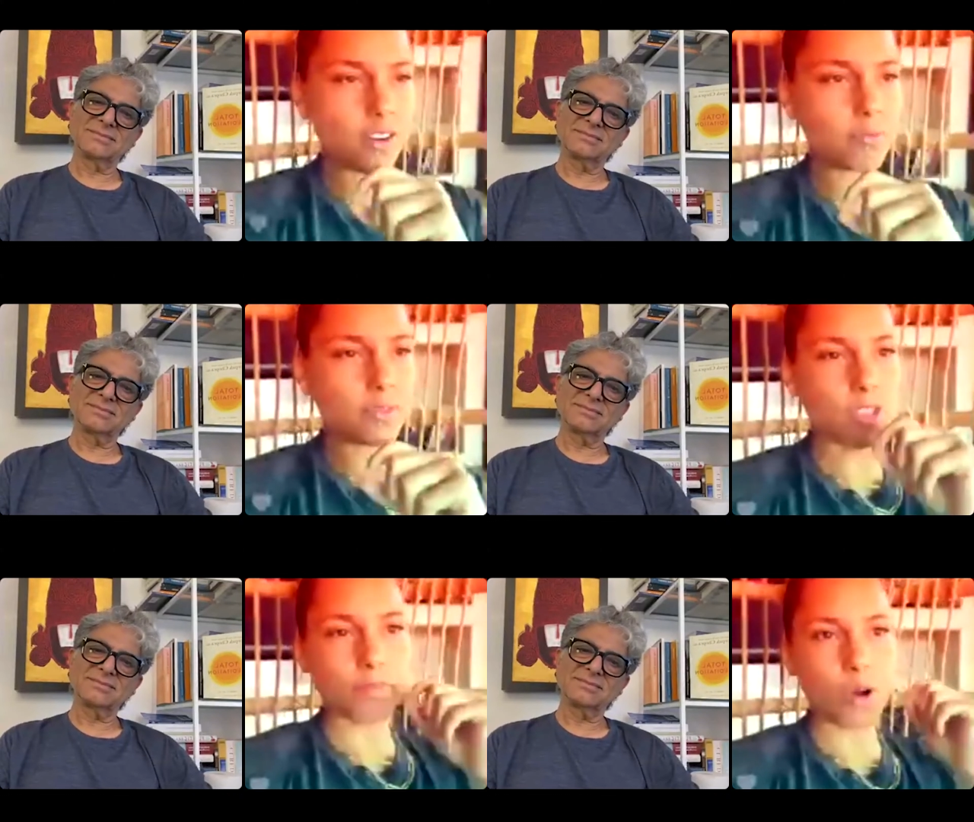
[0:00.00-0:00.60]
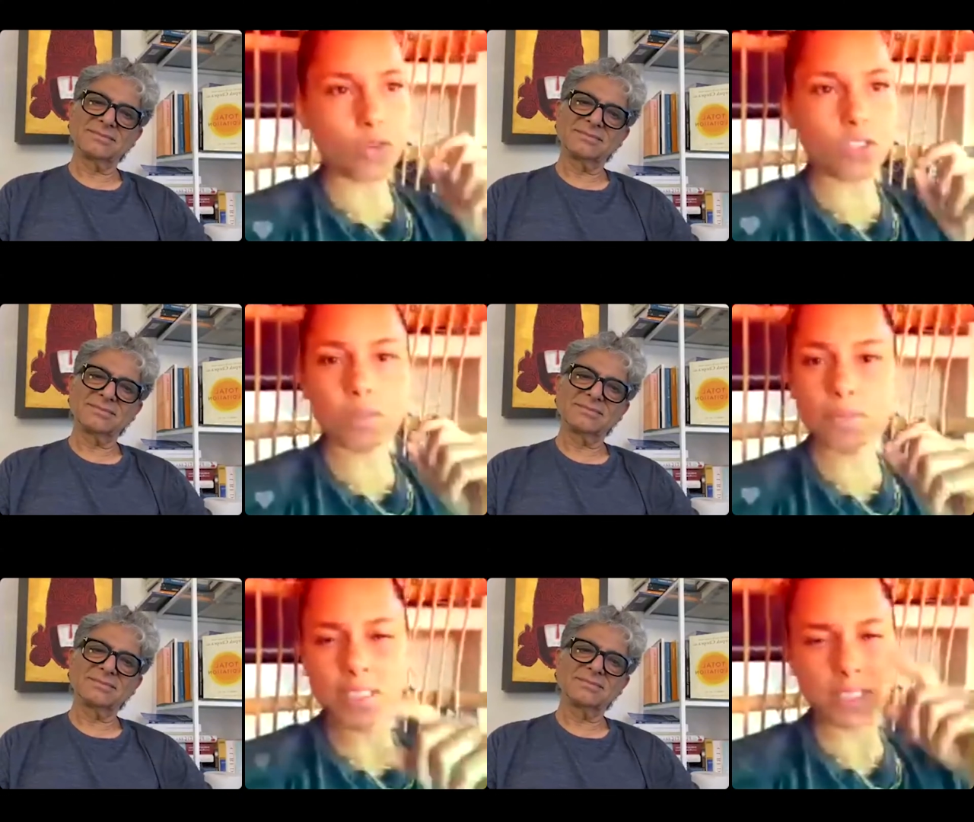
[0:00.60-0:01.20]
Speaker 1: I'm supposed to
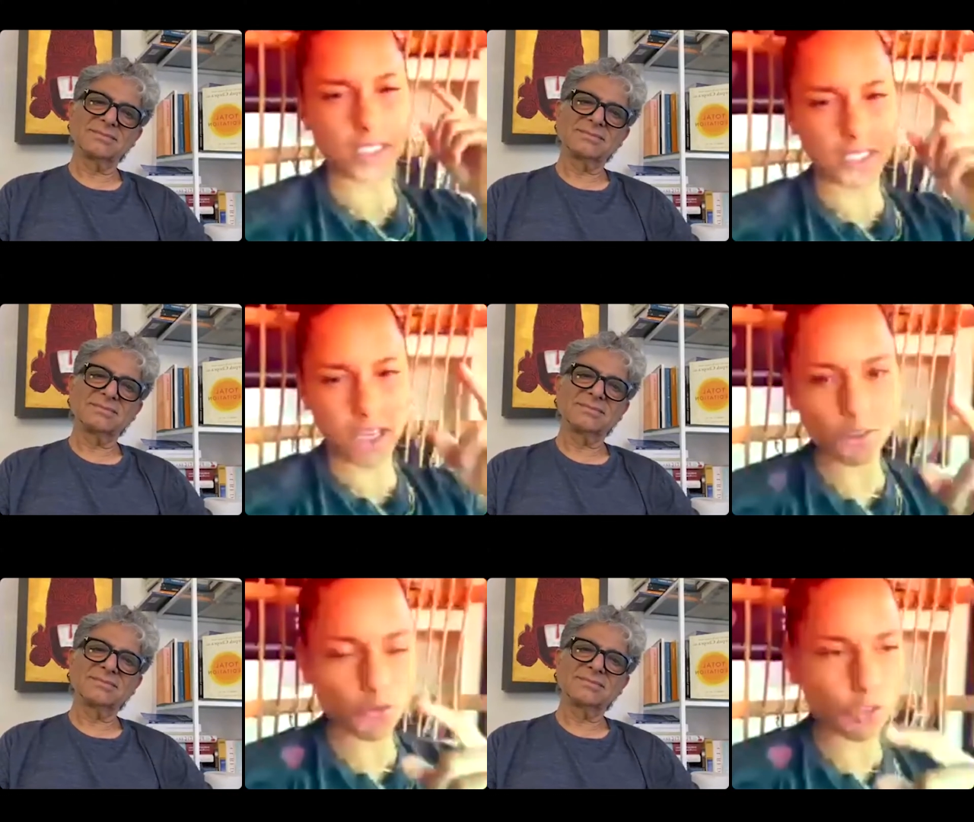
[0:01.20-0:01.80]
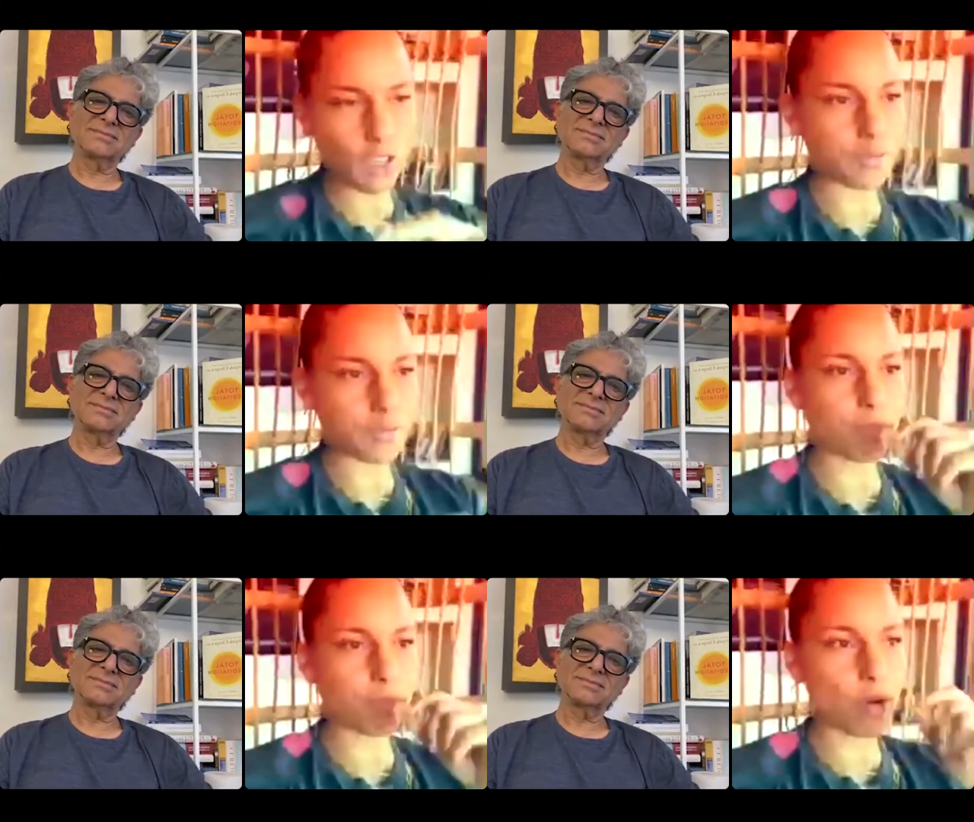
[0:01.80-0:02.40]
be successful. I'm
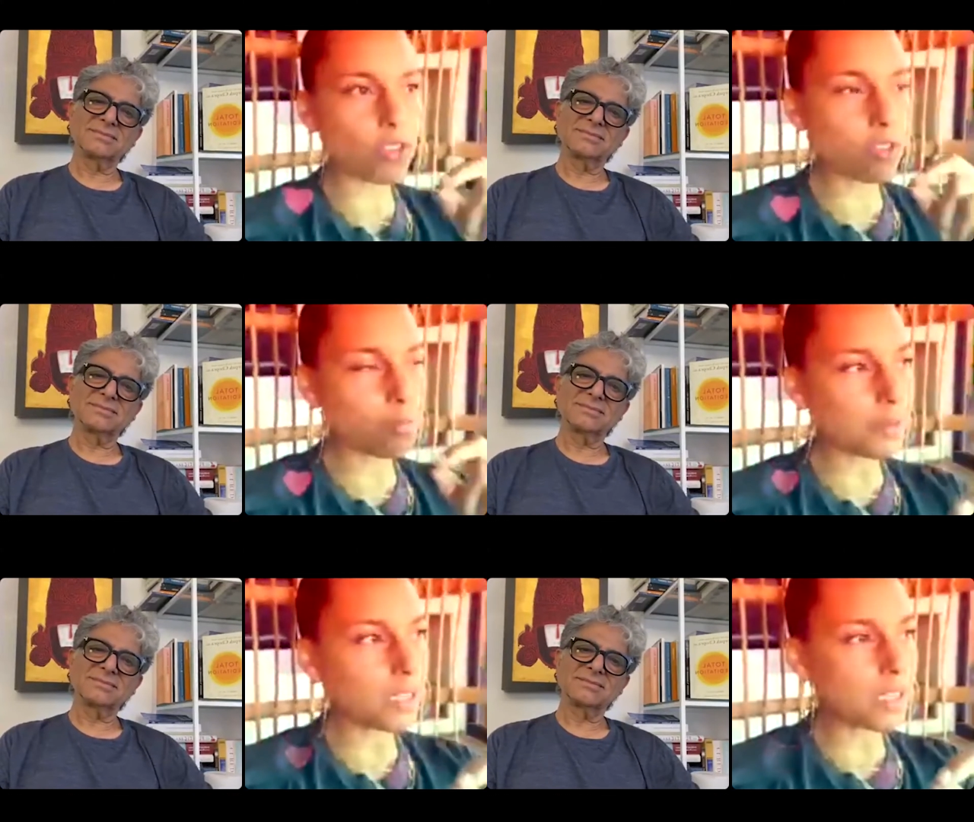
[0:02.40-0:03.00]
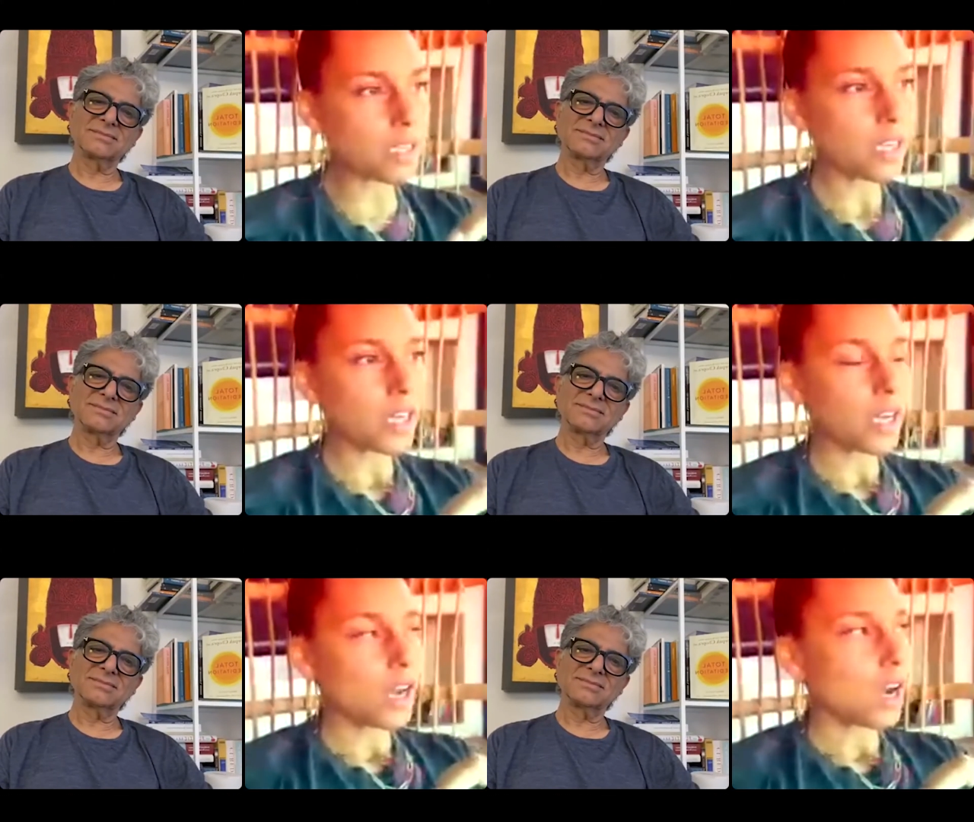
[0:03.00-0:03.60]
supposed to be
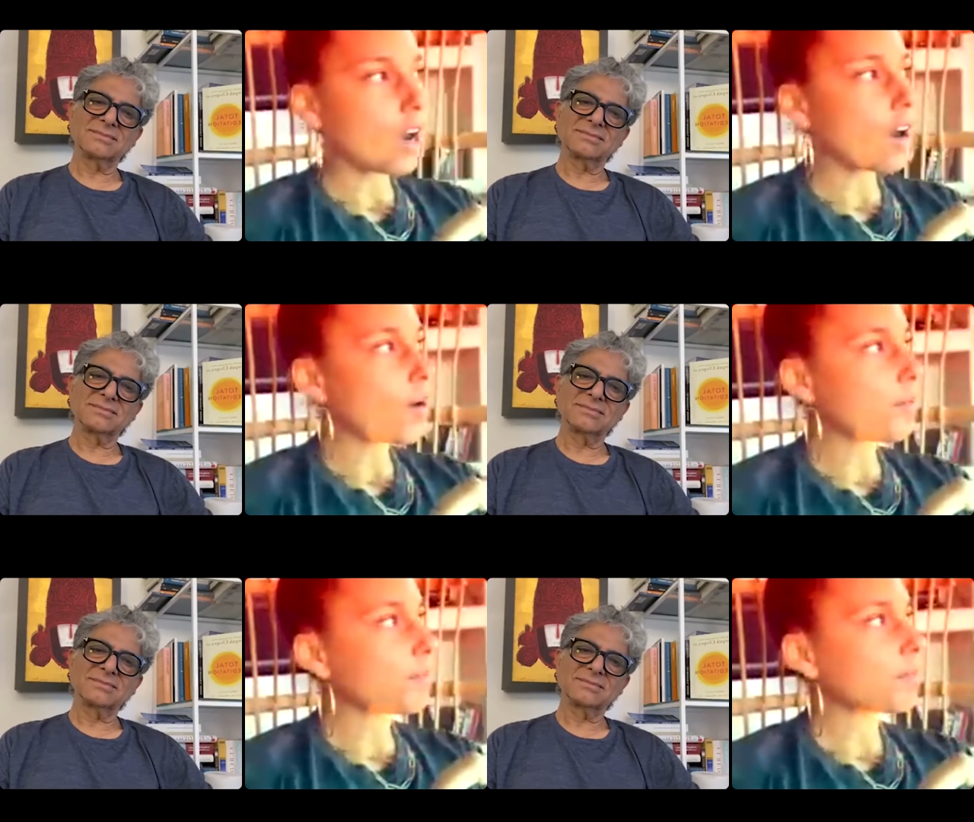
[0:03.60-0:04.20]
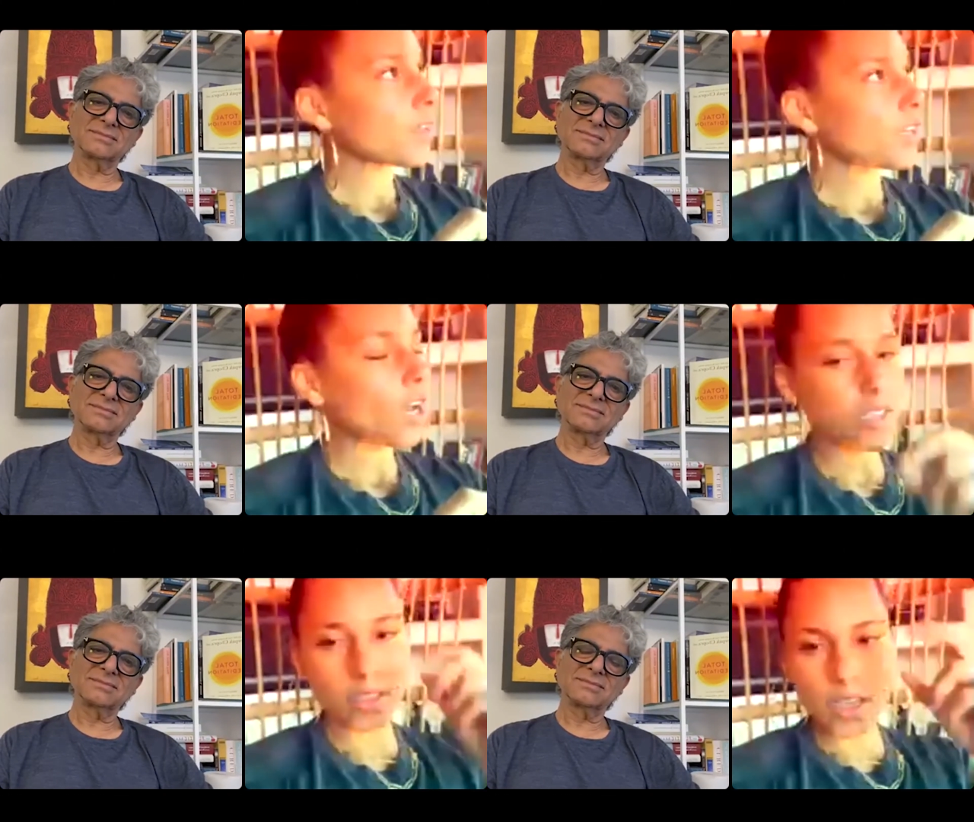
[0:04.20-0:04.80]
um,
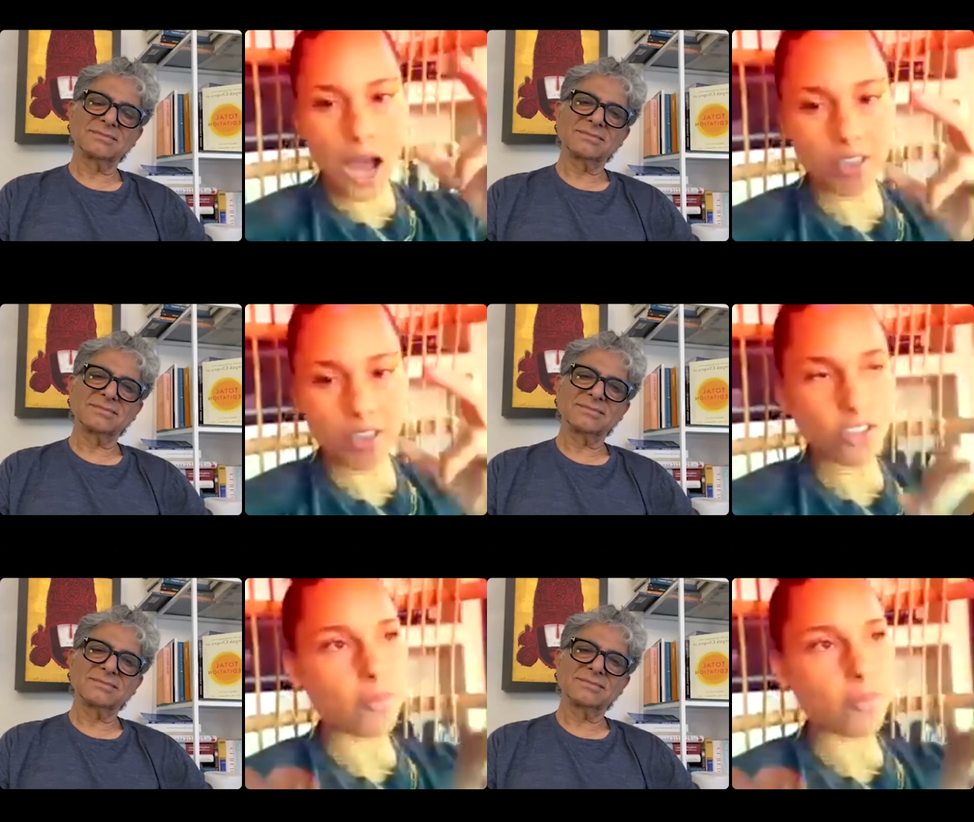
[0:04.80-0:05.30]
a doctor.